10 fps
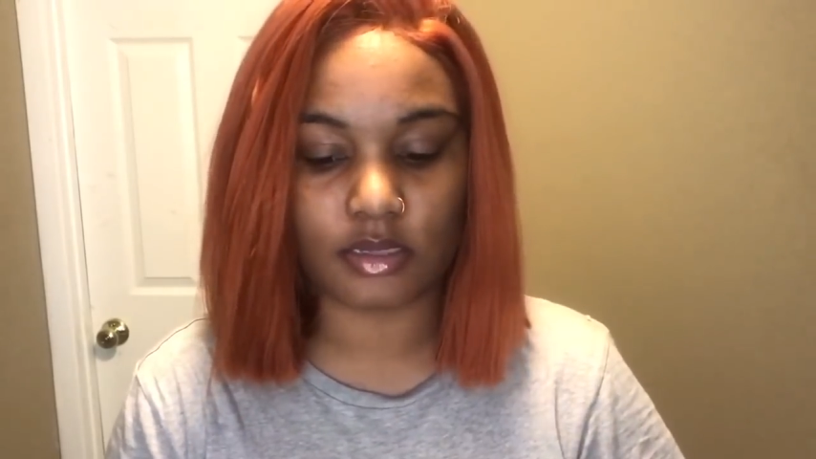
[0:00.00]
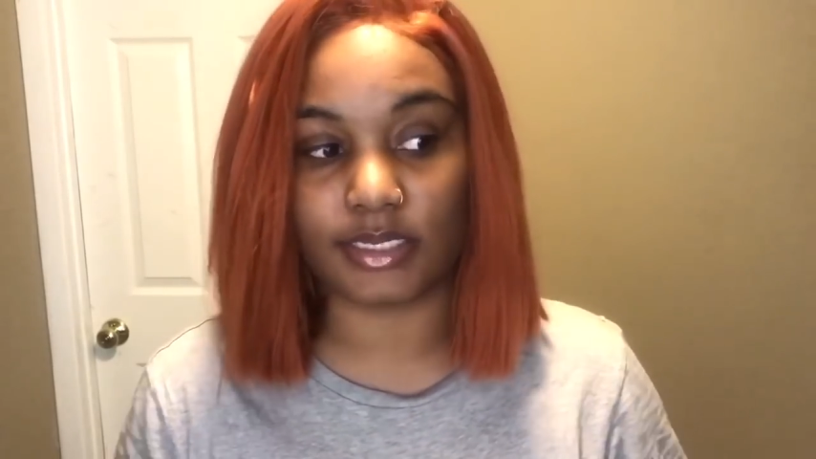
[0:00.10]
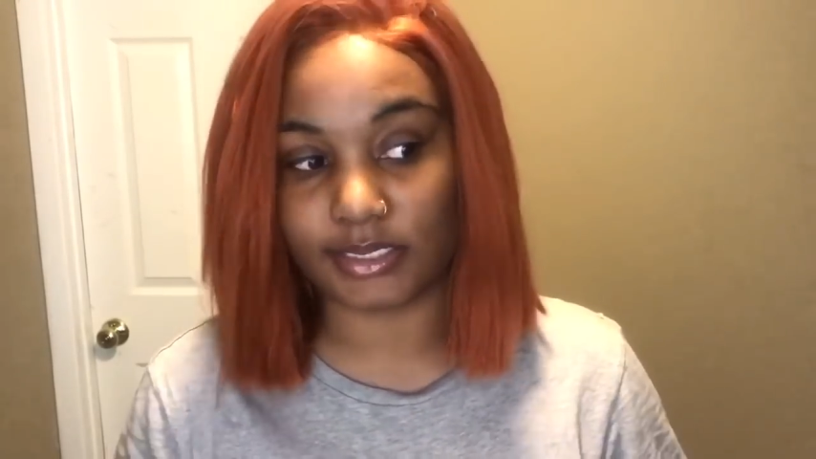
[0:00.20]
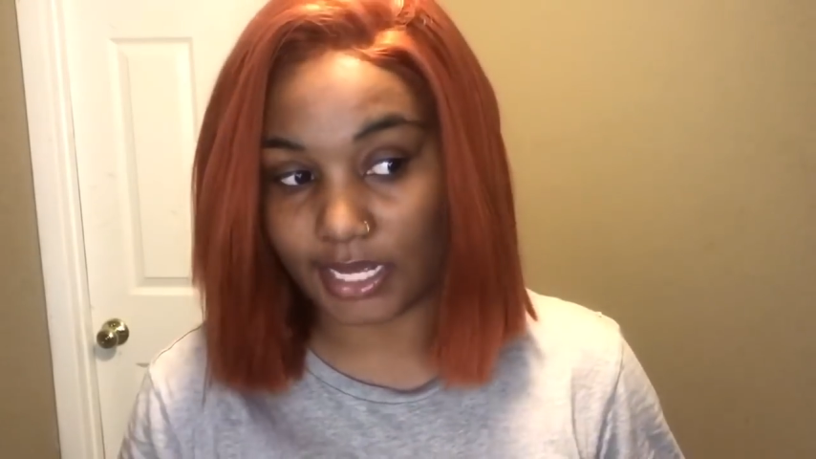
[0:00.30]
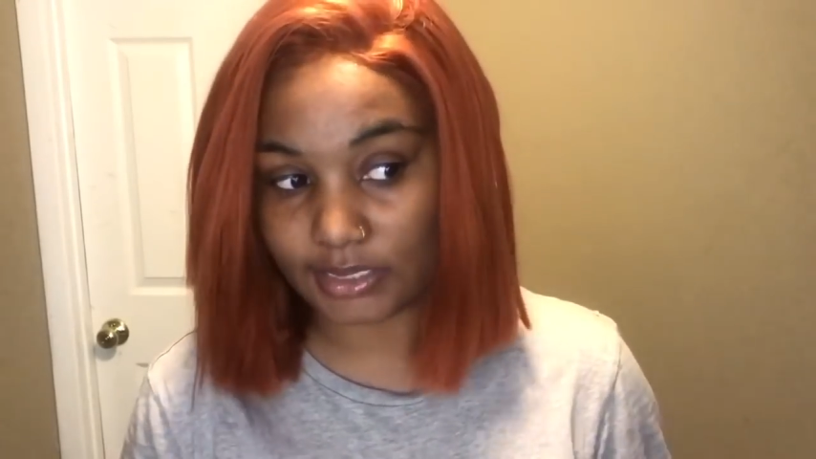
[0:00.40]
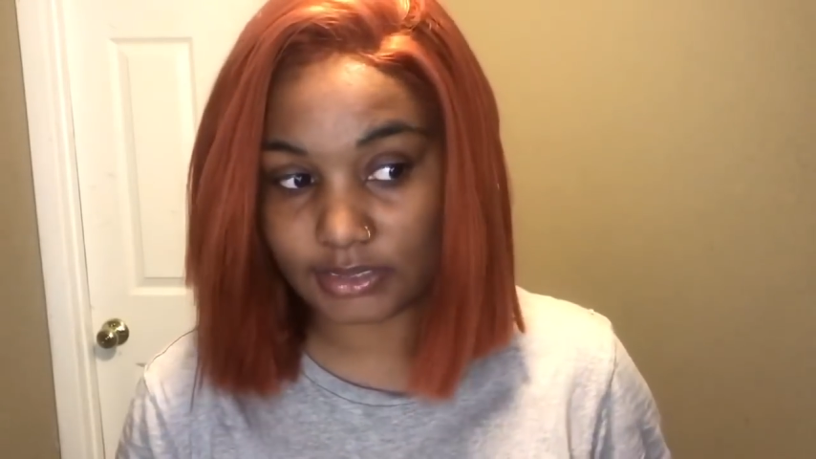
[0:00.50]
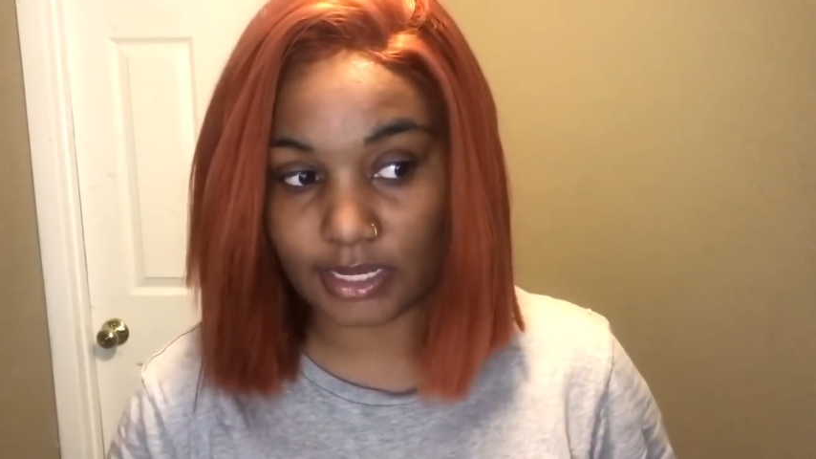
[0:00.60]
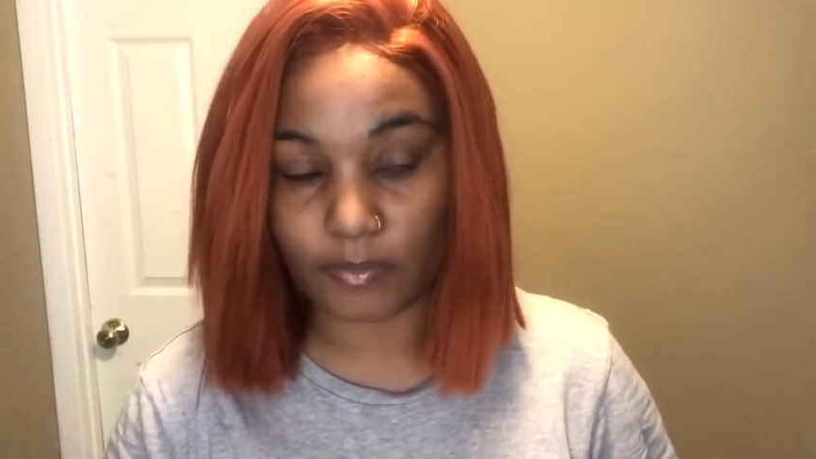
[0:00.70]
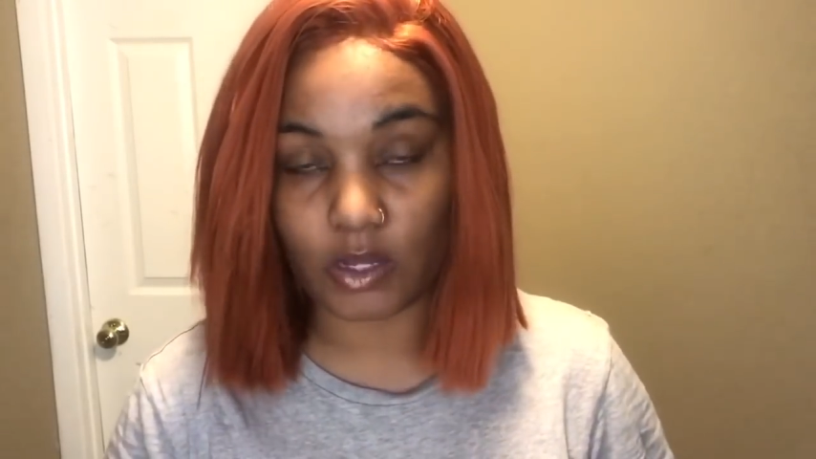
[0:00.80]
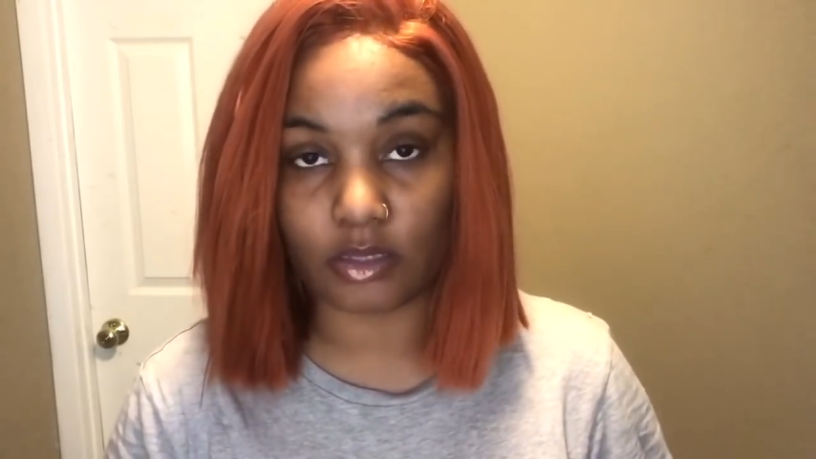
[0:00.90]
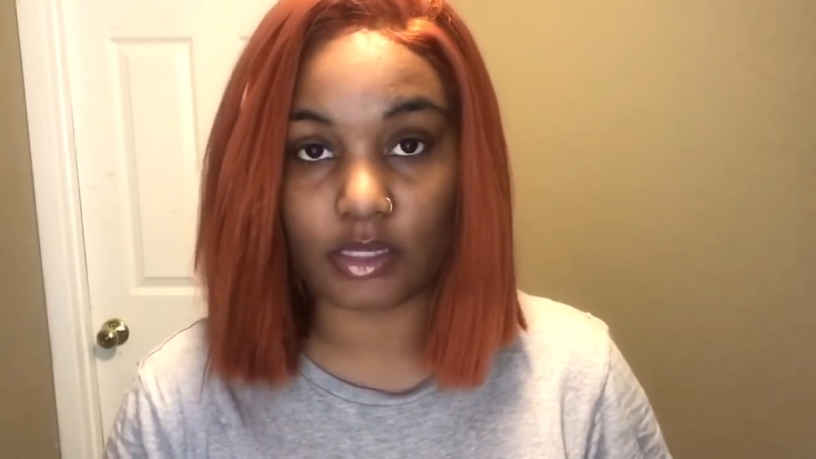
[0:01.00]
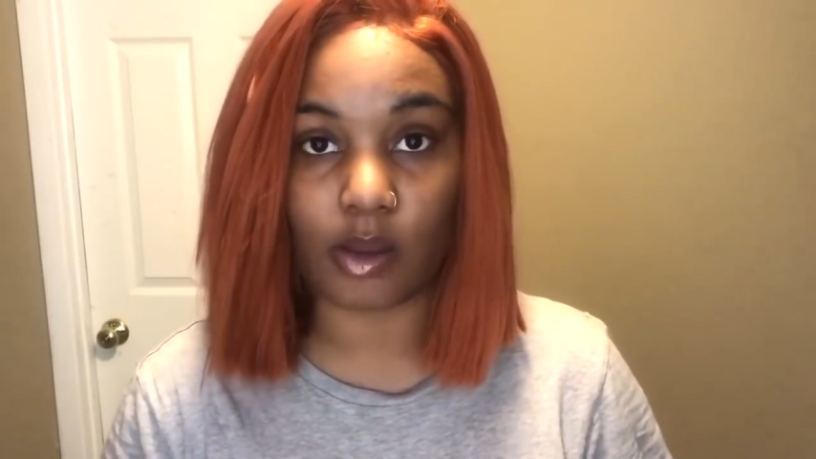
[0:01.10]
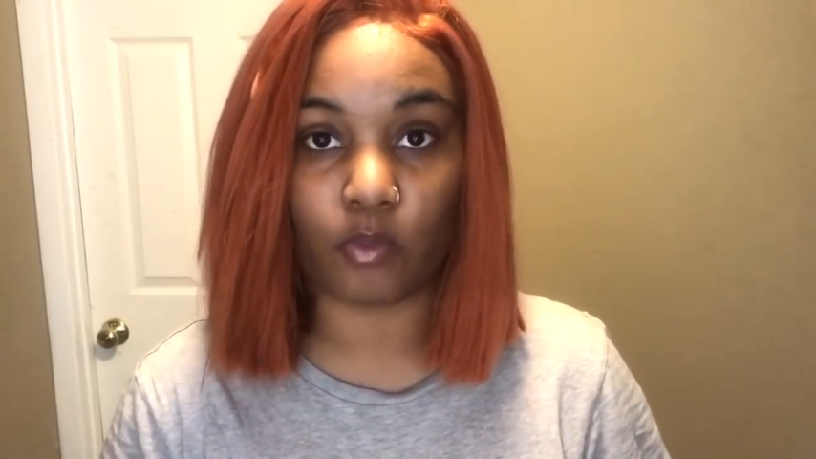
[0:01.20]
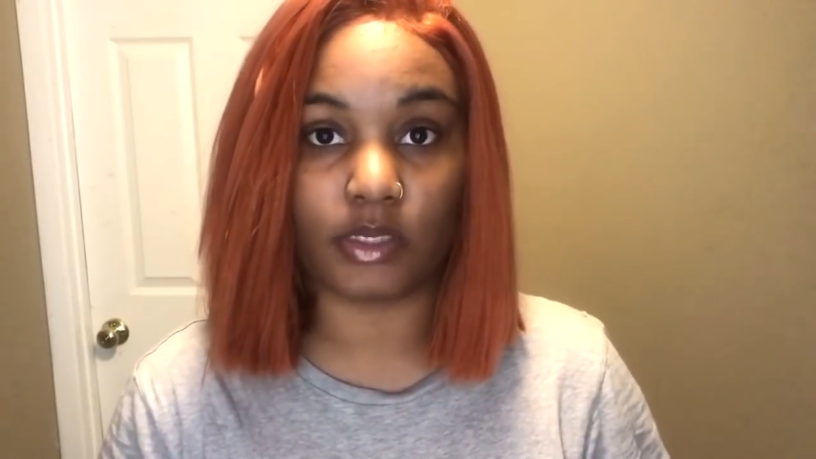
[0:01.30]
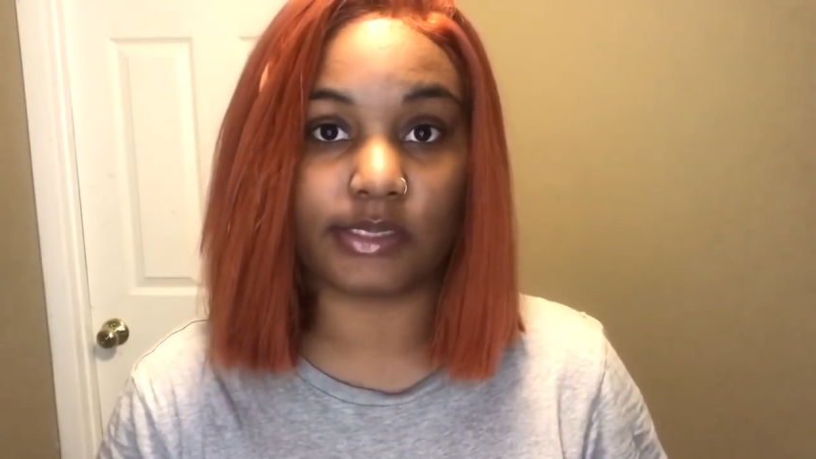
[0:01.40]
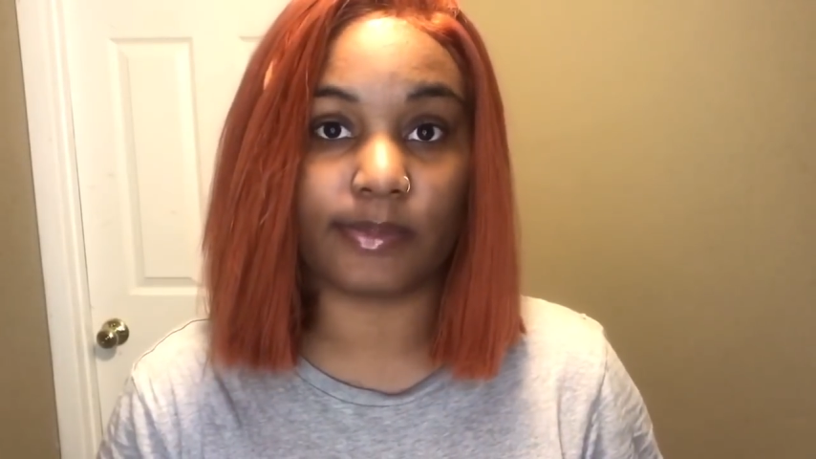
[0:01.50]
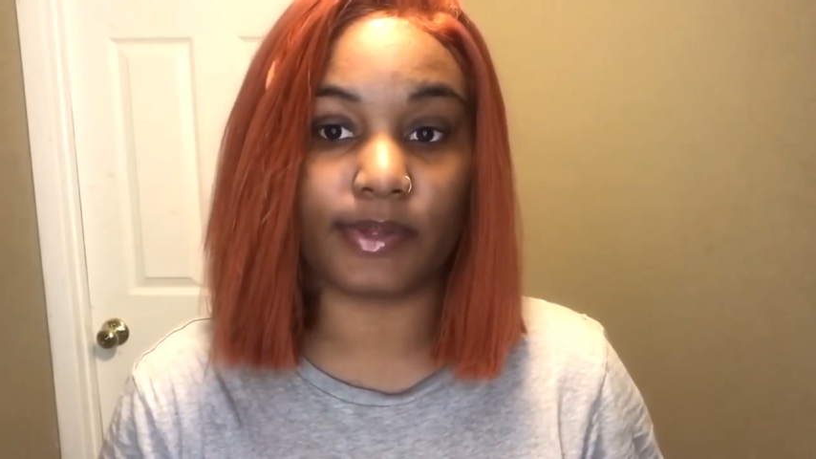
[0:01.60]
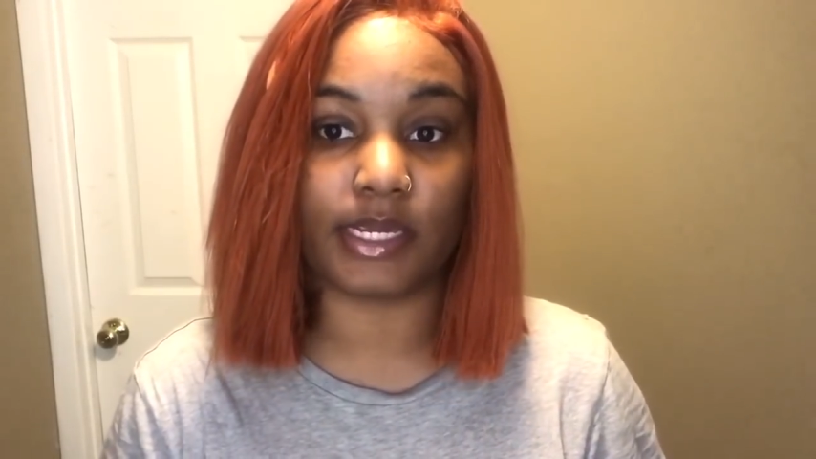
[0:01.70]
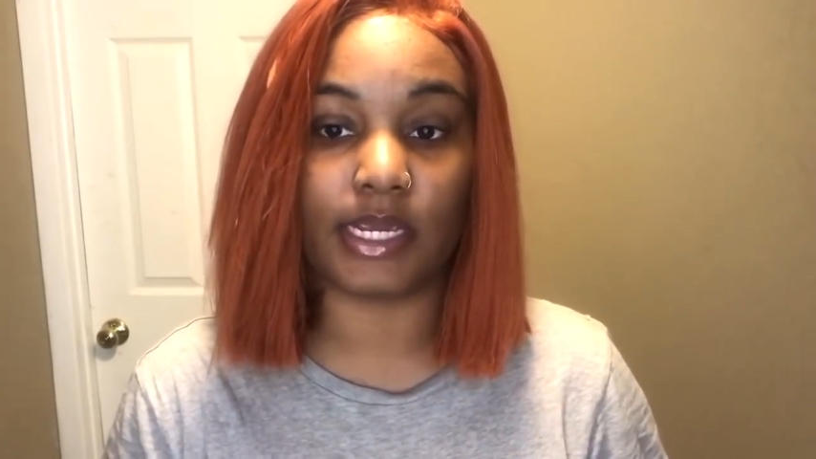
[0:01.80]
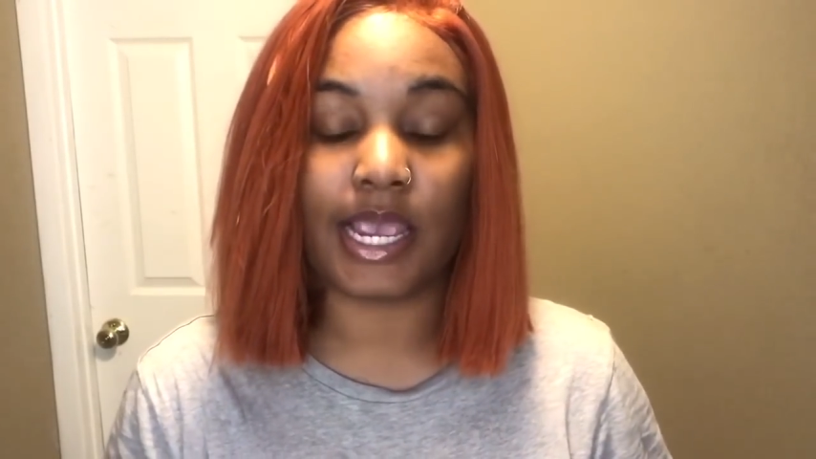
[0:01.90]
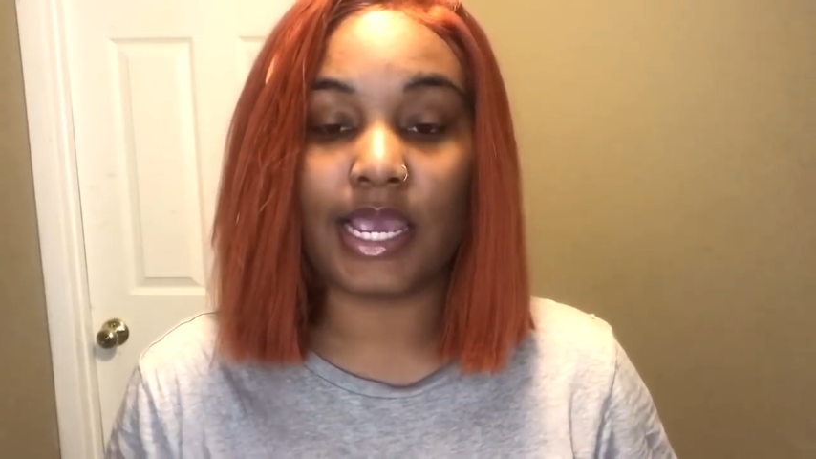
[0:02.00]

Exact same color that I want it to be.